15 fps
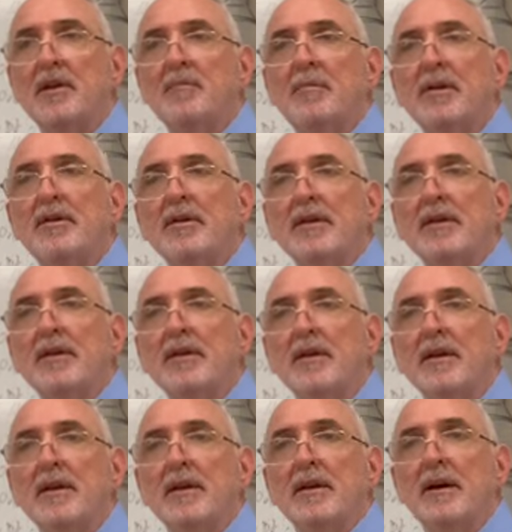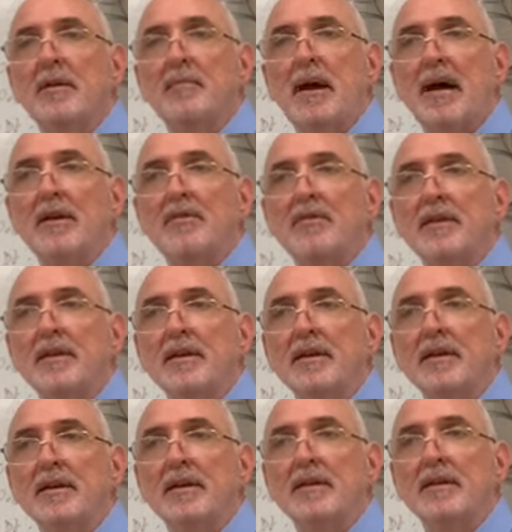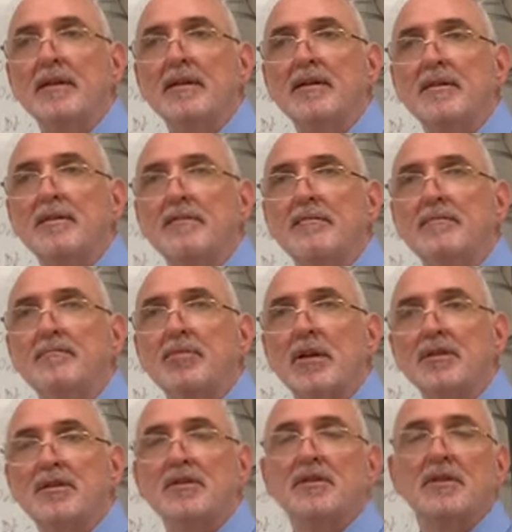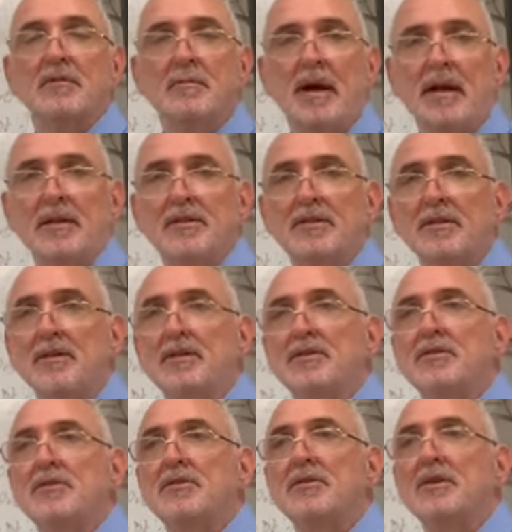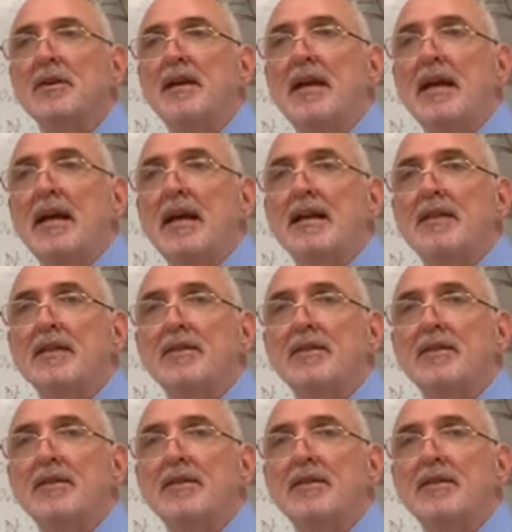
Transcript: period about the pluses and the minuses and the